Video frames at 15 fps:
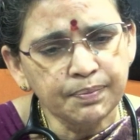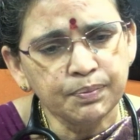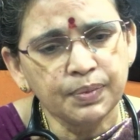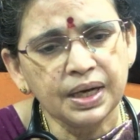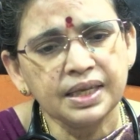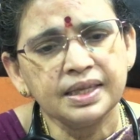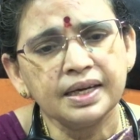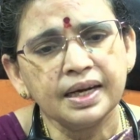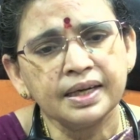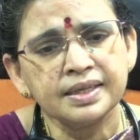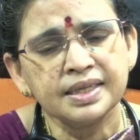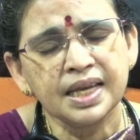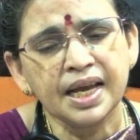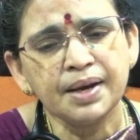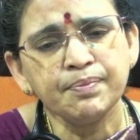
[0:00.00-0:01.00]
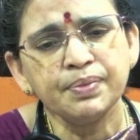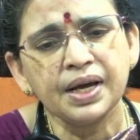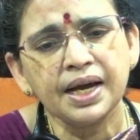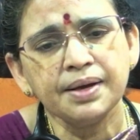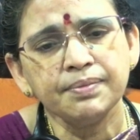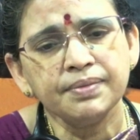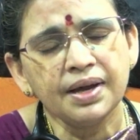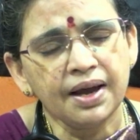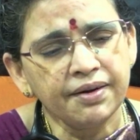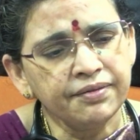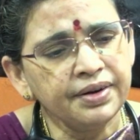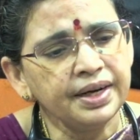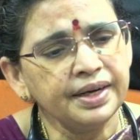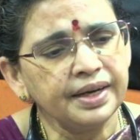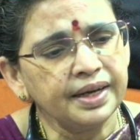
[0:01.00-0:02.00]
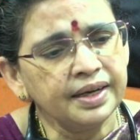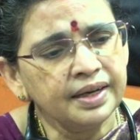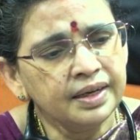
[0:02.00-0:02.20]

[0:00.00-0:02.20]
at same time every day.